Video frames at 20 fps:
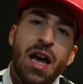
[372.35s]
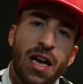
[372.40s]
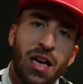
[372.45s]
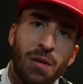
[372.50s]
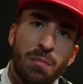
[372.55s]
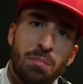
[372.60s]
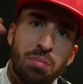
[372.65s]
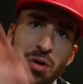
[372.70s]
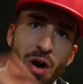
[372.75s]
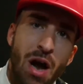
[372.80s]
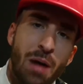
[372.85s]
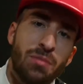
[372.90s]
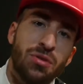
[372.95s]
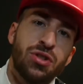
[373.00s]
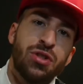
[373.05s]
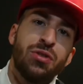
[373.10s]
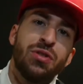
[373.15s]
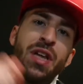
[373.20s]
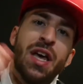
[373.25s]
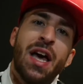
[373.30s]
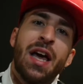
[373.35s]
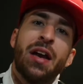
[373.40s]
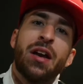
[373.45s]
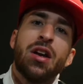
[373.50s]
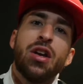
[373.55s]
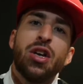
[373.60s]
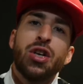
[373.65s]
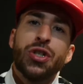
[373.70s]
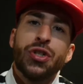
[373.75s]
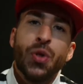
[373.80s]
I can promise you that.
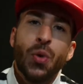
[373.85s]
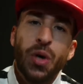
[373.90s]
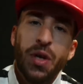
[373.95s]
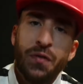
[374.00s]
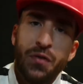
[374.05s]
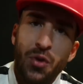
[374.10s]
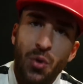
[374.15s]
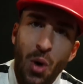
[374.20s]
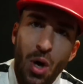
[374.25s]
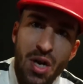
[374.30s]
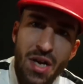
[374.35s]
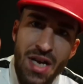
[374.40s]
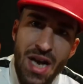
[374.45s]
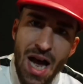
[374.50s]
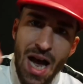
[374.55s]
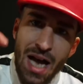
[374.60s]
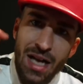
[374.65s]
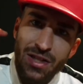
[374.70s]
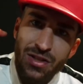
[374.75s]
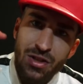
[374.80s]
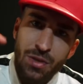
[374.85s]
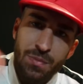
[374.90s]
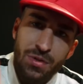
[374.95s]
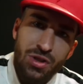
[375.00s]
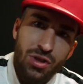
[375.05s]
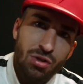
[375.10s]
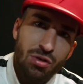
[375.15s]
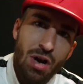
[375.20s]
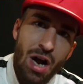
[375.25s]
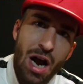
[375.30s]
So if you are not
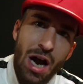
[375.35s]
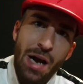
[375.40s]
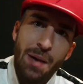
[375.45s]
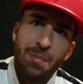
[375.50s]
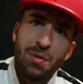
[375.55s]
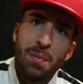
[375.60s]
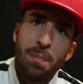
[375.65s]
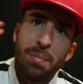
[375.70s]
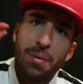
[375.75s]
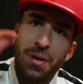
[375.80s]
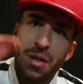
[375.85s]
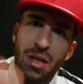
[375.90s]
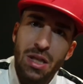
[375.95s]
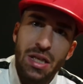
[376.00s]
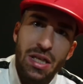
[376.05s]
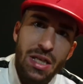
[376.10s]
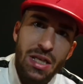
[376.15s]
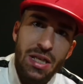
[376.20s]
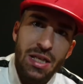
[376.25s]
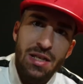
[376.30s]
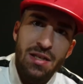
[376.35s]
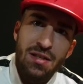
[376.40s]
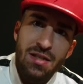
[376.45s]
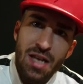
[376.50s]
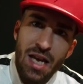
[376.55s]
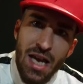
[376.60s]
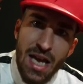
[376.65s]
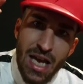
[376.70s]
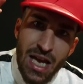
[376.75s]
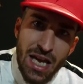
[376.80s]
subscribed, please
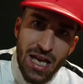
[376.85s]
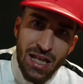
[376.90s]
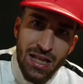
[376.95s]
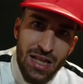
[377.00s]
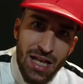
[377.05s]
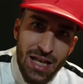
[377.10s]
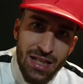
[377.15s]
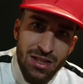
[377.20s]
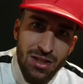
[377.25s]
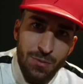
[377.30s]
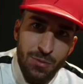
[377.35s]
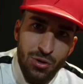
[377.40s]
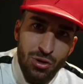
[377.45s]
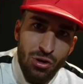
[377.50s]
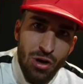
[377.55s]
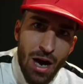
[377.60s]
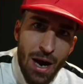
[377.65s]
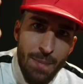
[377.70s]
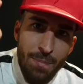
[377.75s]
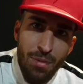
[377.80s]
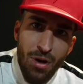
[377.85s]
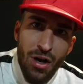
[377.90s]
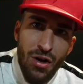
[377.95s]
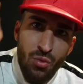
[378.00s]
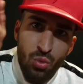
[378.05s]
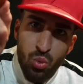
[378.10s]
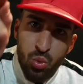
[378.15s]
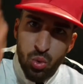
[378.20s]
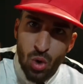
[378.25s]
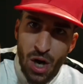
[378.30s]
hit that subscribe
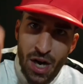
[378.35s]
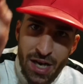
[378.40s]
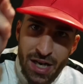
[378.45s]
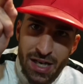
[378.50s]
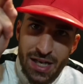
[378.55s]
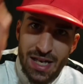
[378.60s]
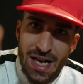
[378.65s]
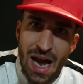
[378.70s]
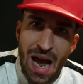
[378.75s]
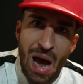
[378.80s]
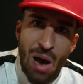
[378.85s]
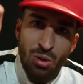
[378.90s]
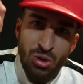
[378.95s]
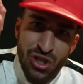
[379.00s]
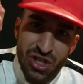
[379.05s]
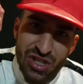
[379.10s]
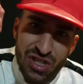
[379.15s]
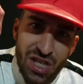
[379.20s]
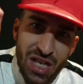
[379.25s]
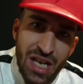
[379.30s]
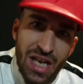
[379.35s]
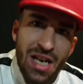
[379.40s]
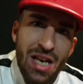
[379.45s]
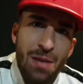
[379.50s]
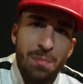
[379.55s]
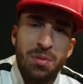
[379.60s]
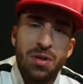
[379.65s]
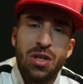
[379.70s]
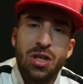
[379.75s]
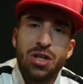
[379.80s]
button right now. Just hit
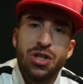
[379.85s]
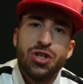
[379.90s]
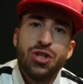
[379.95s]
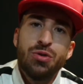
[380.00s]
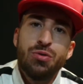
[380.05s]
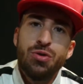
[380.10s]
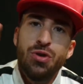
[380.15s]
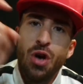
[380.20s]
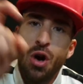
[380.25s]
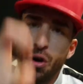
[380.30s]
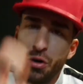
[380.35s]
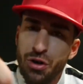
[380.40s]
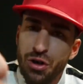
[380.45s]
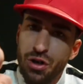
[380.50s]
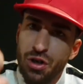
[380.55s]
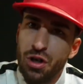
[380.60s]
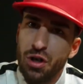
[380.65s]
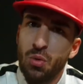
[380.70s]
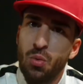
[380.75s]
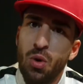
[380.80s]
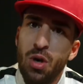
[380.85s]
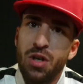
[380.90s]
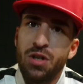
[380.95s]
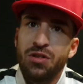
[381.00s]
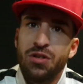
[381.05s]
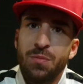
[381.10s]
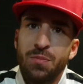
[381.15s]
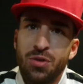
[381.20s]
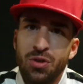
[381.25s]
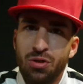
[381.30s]
it because you know you're going to want to
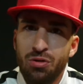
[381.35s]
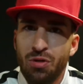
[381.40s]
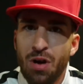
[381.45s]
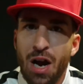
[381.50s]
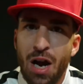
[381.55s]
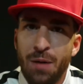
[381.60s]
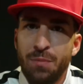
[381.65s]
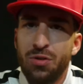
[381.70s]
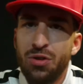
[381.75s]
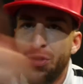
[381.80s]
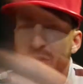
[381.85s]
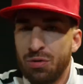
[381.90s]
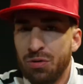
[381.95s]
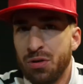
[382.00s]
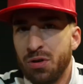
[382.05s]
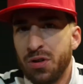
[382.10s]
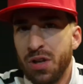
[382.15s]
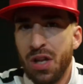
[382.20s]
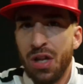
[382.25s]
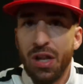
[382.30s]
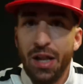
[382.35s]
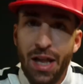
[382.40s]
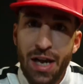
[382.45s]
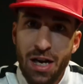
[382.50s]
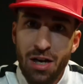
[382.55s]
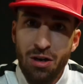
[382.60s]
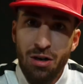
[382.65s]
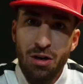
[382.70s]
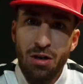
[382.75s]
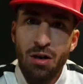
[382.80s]
subscribe sooner than
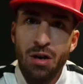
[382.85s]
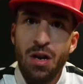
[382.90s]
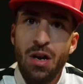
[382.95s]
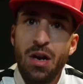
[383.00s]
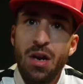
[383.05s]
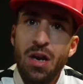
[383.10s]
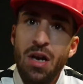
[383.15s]
later.